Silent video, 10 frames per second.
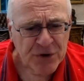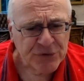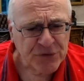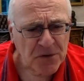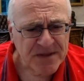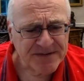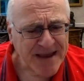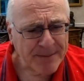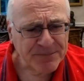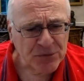So there's
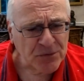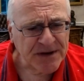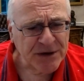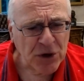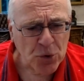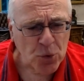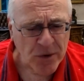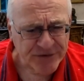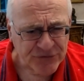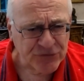absolutely no
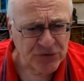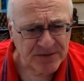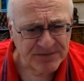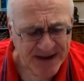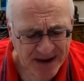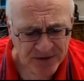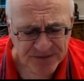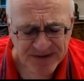question of doubt